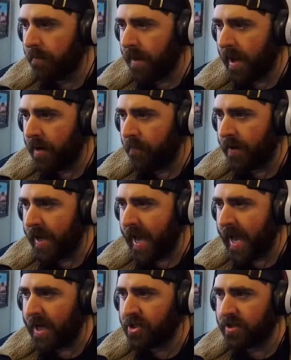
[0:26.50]
my
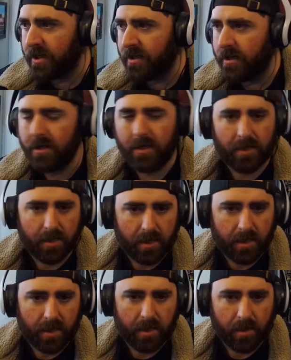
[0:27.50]
reaction
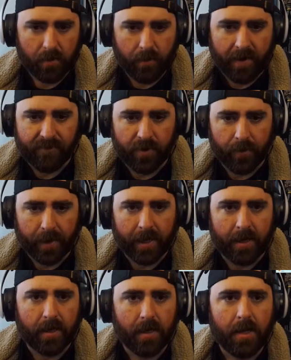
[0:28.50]
way of doing
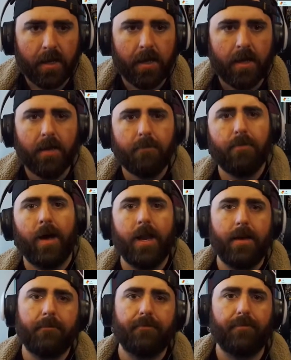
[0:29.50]
it.
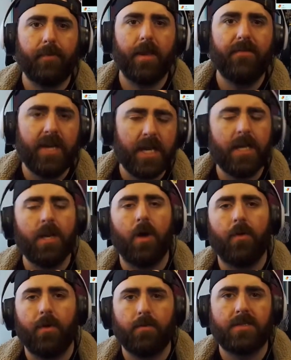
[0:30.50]
But if you didn't
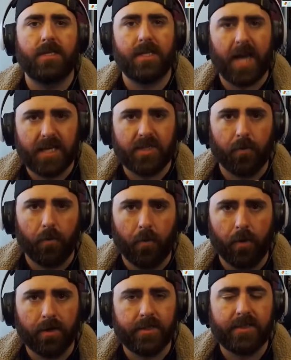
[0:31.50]
know, there was the DICE
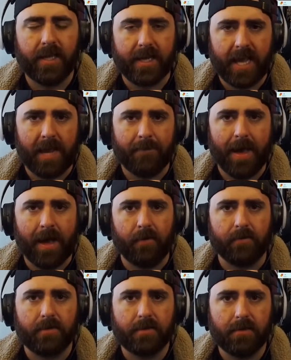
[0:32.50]
Awards that came
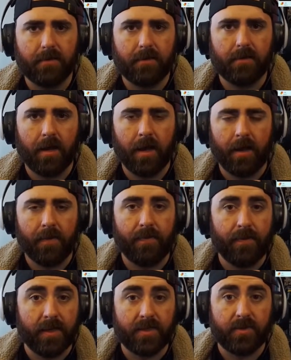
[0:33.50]
out
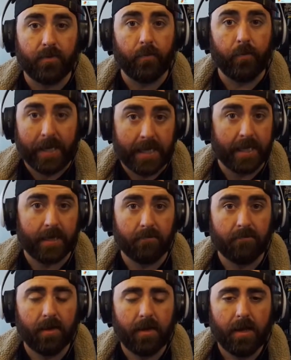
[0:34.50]
this weekend.
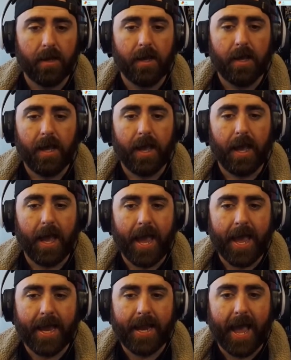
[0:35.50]

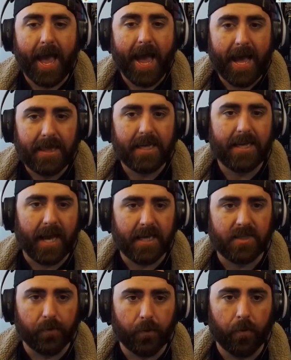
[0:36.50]
And at the
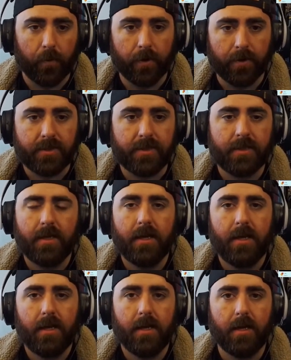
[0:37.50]
DICE Awards,
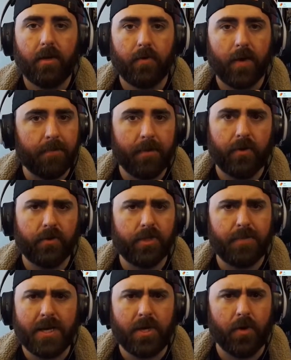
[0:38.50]
Greg Miller's
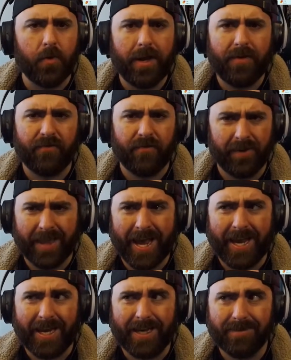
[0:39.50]
been doing it for
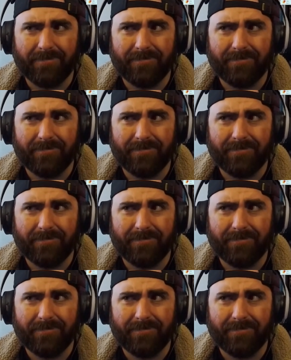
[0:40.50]
like